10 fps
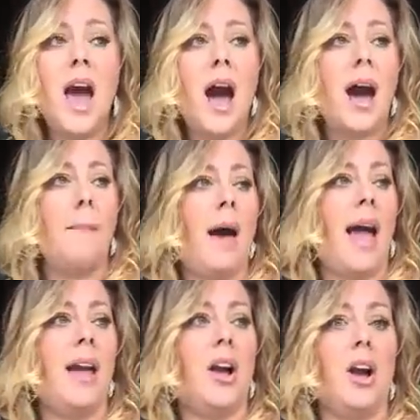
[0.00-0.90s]
I
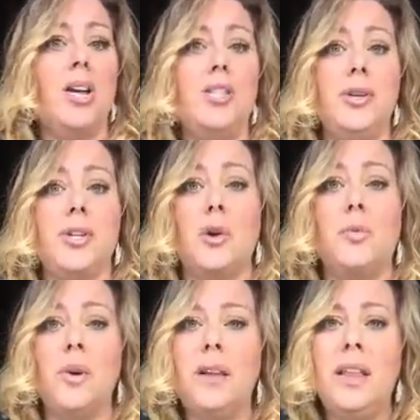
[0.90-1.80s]
encourage you to
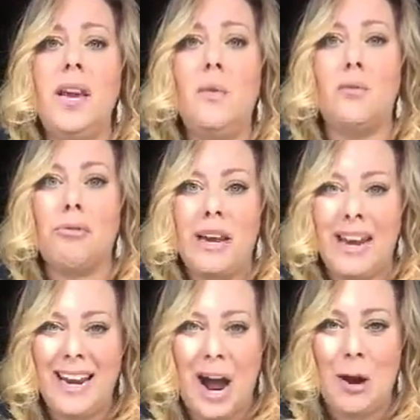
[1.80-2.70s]
really
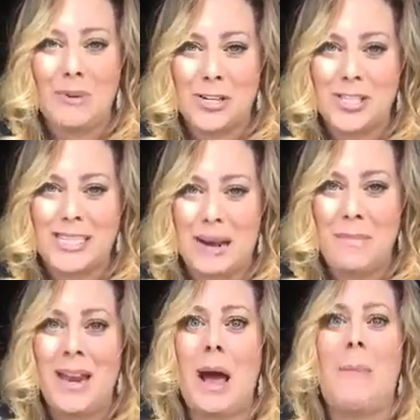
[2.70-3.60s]
read our mission
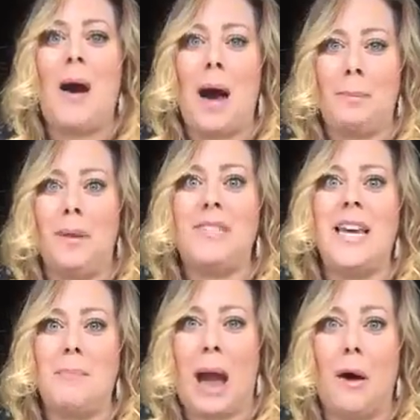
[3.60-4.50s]
statement about uplifting,
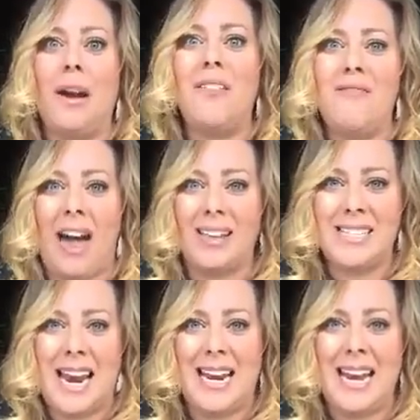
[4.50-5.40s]
empowering, and
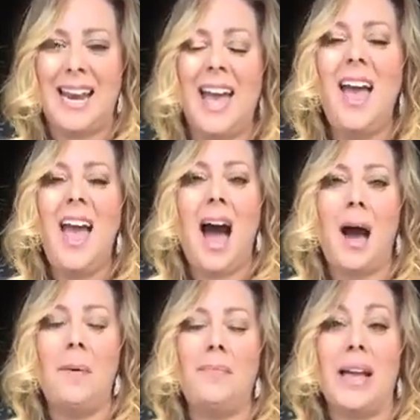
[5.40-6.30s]
validating.
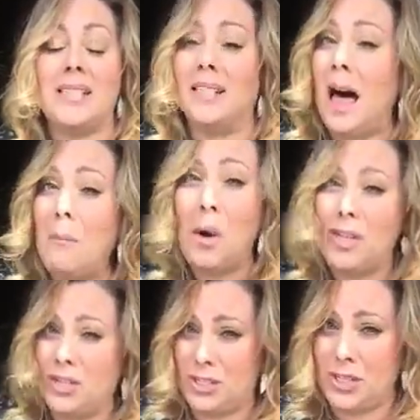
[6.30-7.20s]
It's a lot more than
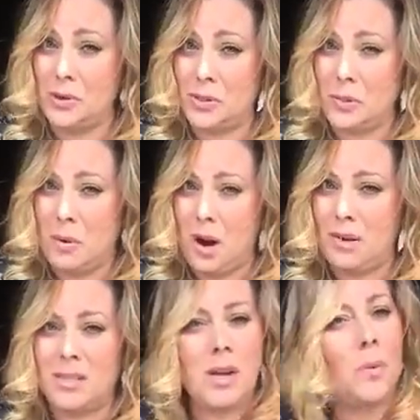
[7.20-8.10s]
just those 3 words.
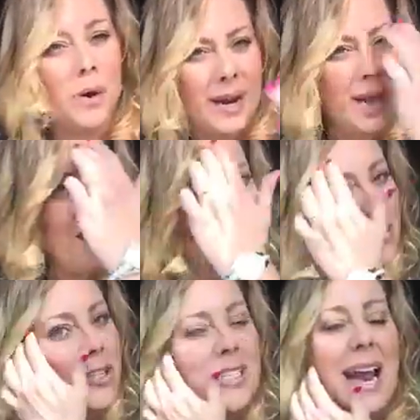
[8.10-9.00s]
So read it,
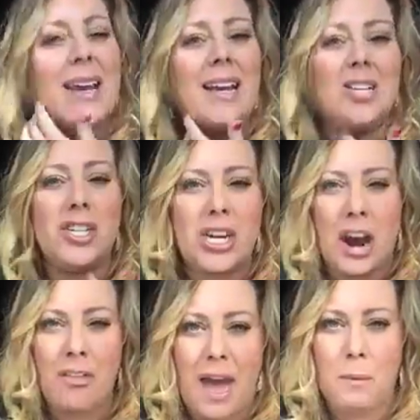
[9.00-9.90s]
understand it, and share
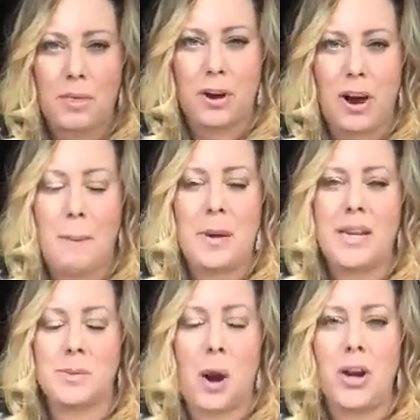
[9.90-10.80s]
that with your company as
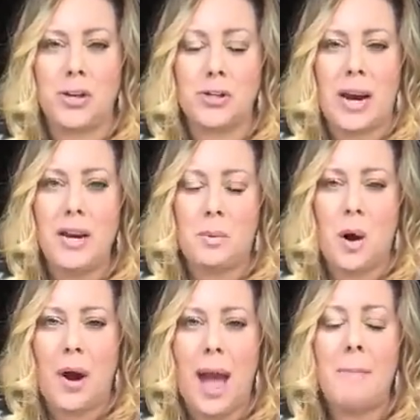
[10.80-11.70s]
part of your training
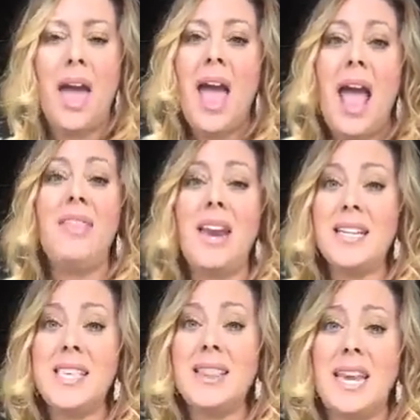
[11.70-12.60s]
program. And then as
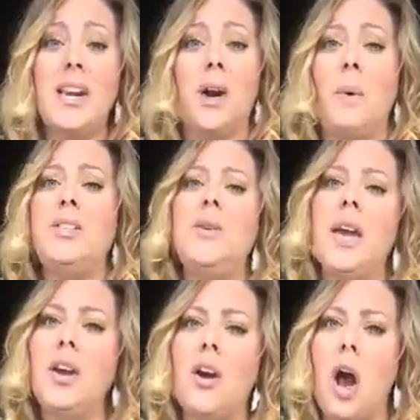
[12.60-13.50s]
a leader, once you get
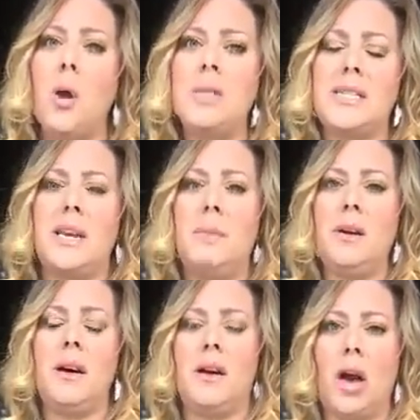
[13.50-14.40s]
your own team
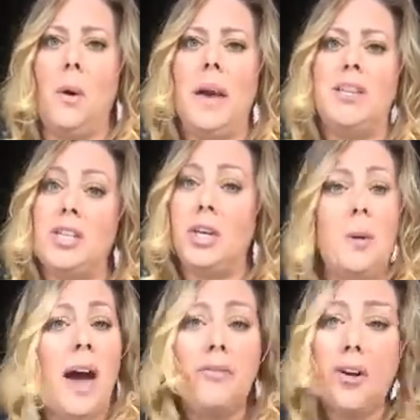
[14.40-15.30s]
going, do you
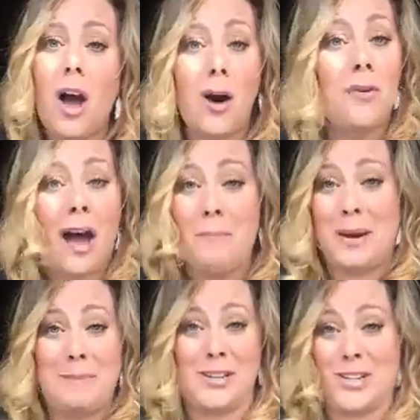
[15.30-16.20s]
have your own company
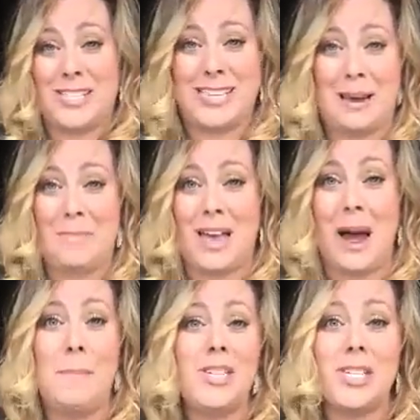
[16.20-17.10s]
mission statement, a
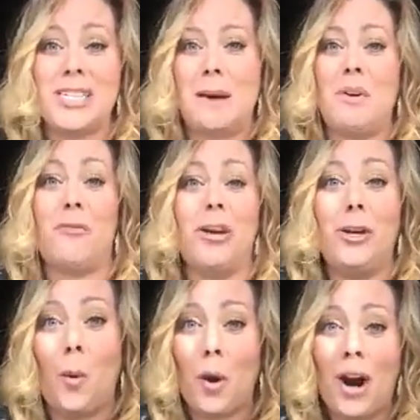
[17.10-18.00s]
mission statement for
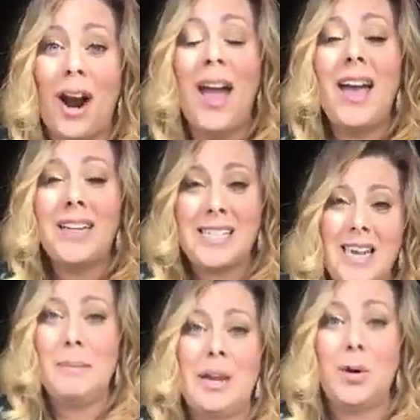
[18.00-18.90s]
your
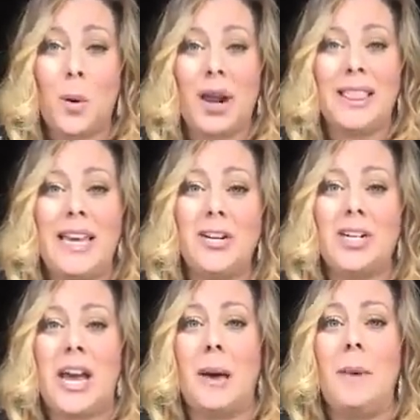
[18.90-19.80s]
team and your
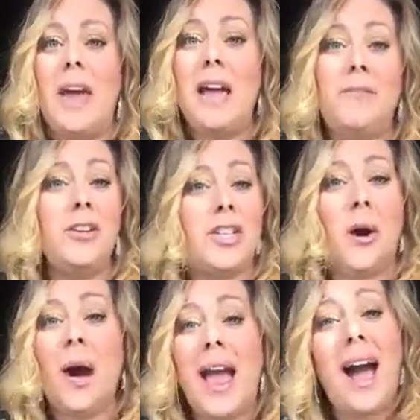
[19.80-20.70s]
leadership? If you
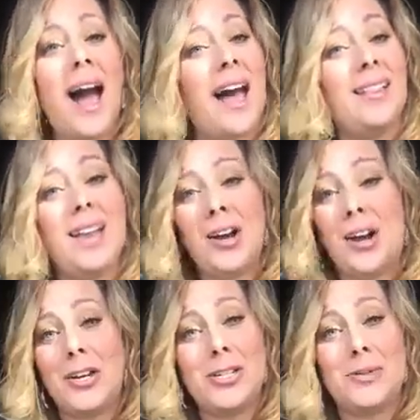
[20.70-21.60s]
don't, I highly
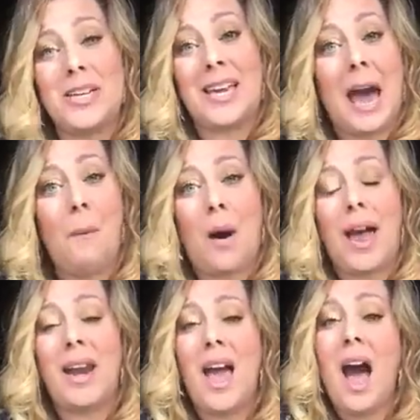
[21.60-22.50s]
encourage you to get one.
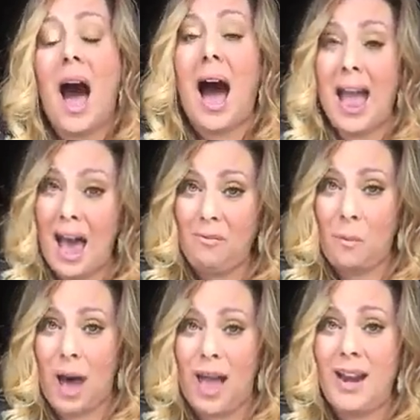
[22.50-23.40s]
I have
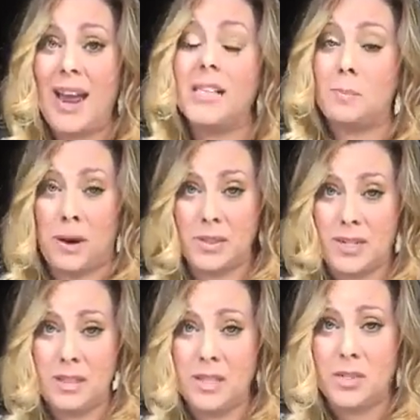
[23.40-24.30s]
one, and it's posted
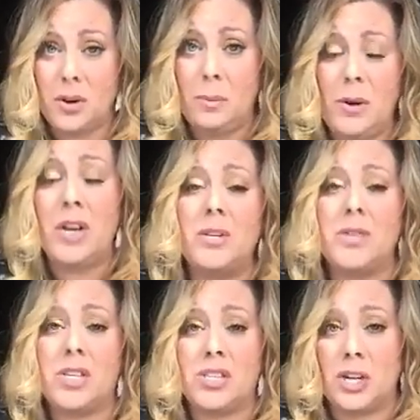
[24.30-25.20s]
in this group. You can use
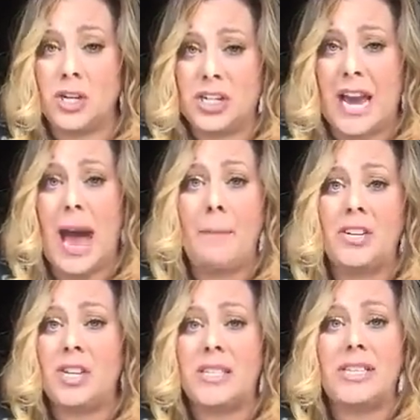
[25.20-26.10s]
the search tab and
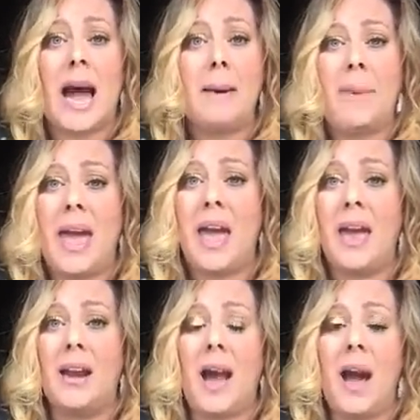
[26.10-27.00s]
just type
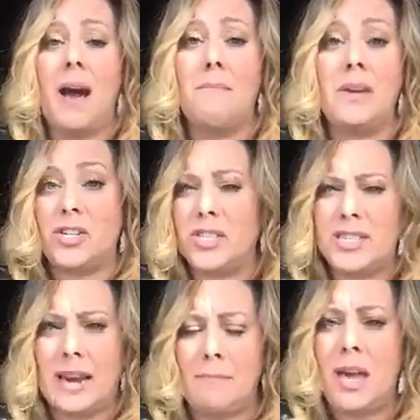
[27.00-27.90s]
in mission
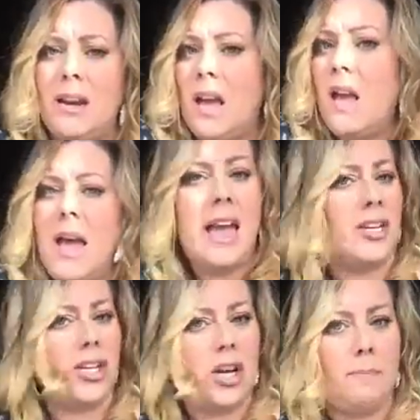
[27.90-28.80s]
statement. It
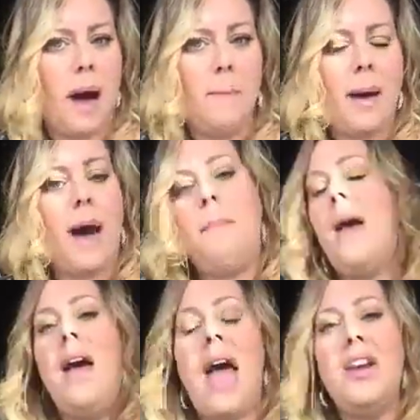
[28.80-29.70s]
should pop up,
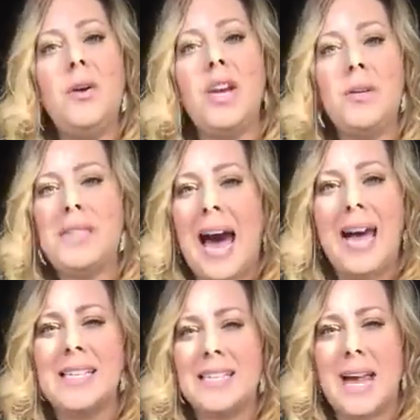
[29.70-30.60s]
and you can use that
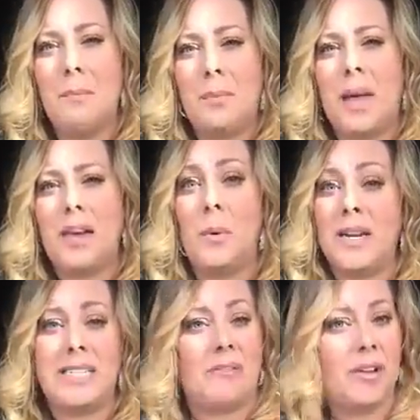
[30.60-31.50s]
as a template. You want to
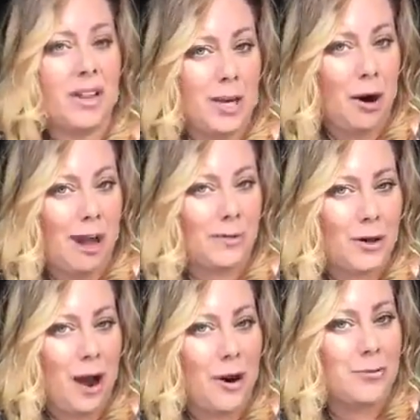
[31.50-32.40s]
definitely craft your
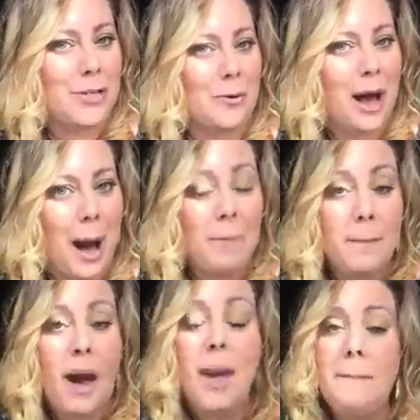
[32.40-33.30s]
own. Don't copy
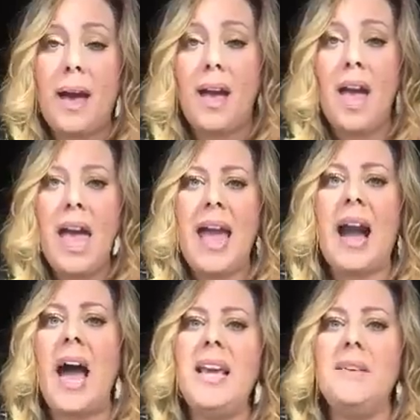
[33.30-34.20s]
mine, but it
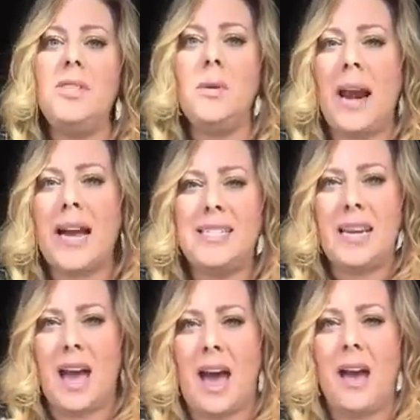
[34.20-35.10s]
kind of gives you an
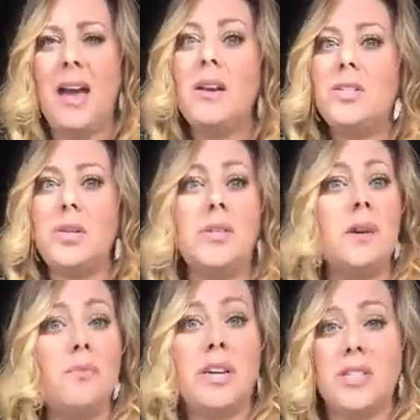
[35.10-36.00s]
idea. Do some
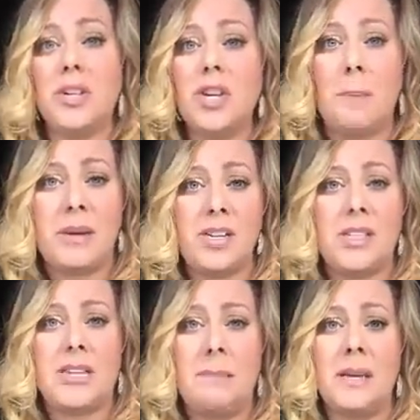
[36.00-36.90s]
research on mission
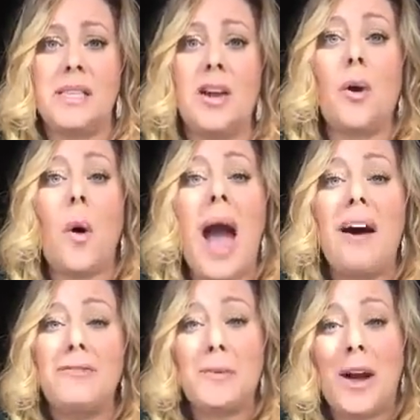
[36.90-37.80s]
statements and
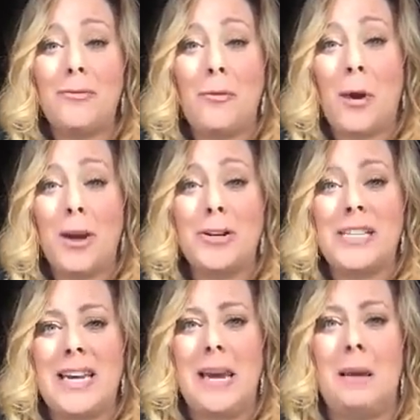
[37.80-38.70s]
craft one for your
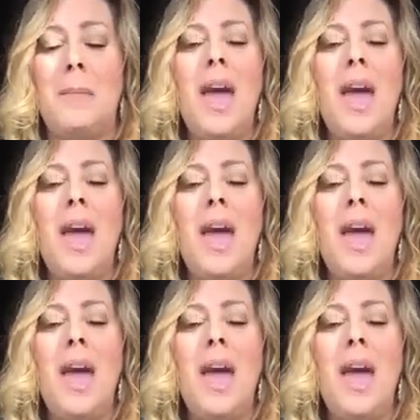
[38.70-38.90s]
team.